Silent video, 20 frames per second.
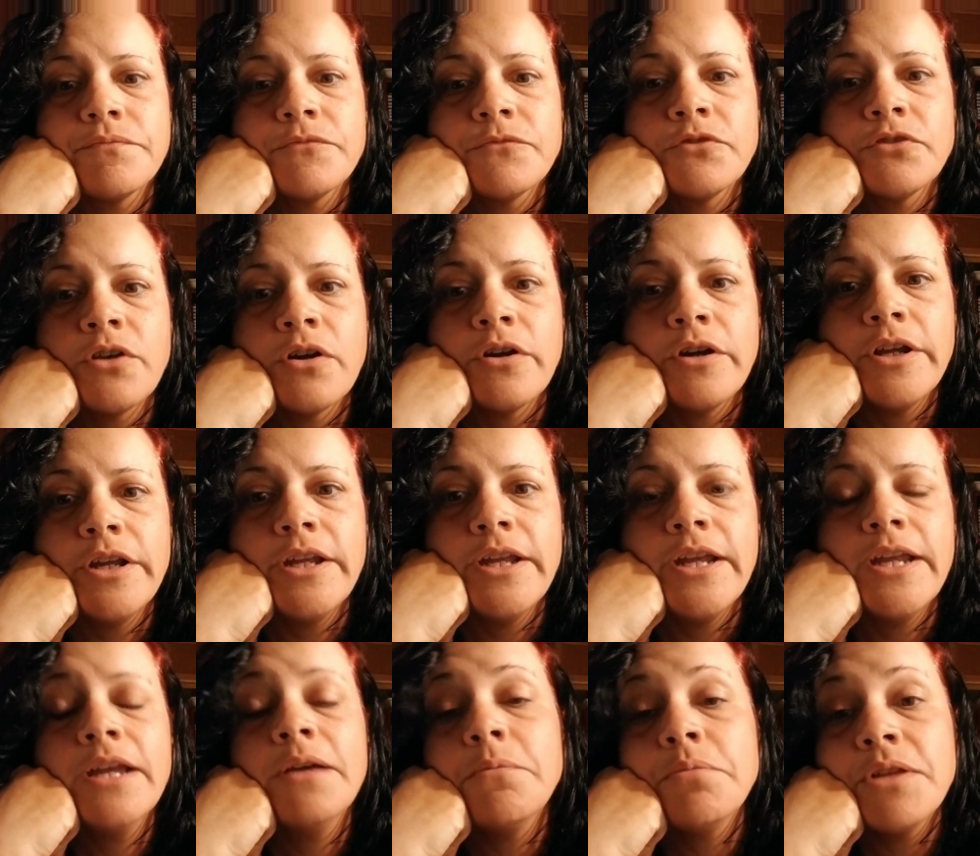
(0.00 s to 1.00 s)
sorry.
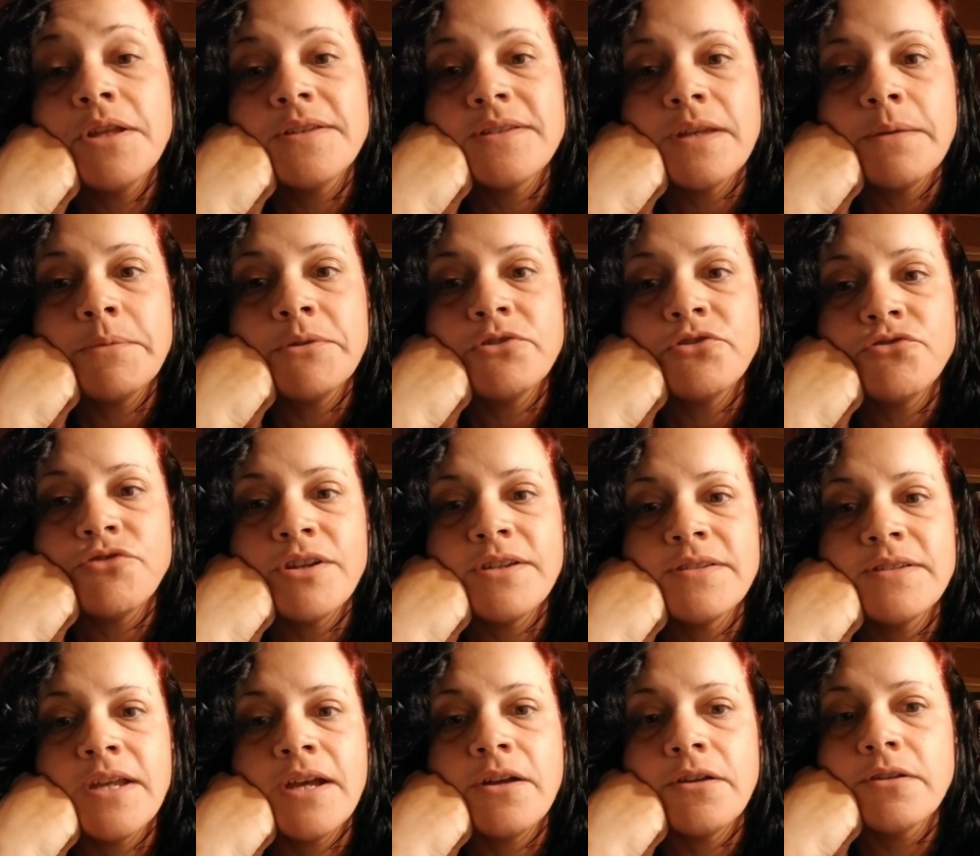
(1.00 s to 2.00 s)
And plus, I've been
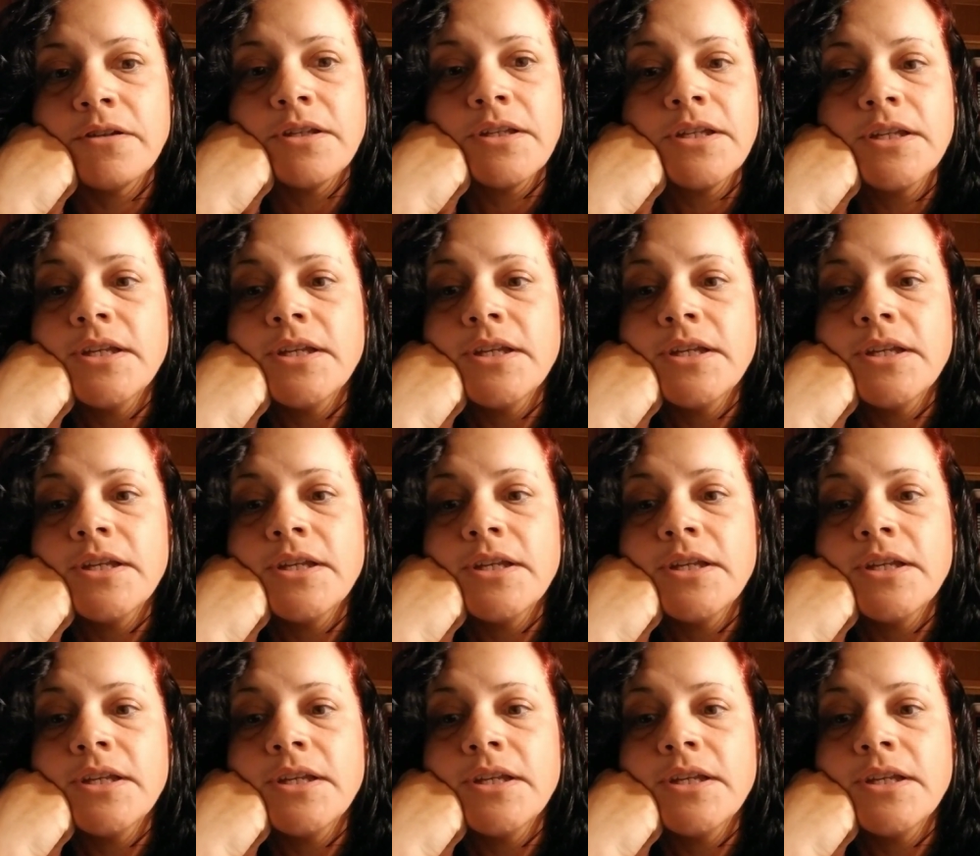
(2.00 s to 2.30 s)
stressed out,